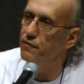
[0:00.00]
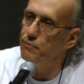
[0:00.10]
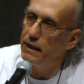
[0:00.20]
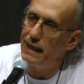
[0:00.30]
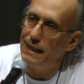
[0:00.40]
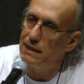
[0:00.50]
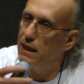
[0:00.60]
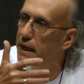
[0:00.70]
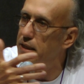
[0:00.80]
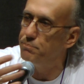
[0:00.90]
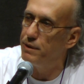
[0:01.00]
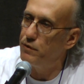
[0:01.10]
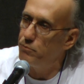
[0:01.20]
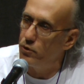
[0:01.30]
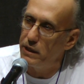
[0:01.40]
everybody had to line up
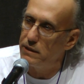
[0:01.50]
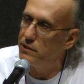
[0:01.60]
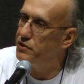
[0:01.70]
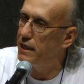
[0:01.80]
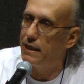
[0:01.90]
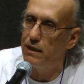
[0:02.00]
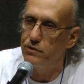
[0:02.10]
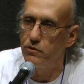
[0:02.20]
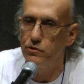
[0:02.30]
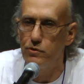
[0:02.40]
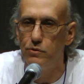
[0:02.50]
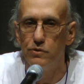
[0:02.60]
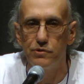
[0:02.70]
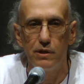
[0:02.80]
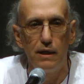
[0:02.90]
every morning to check out their
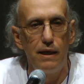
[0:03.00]
tools.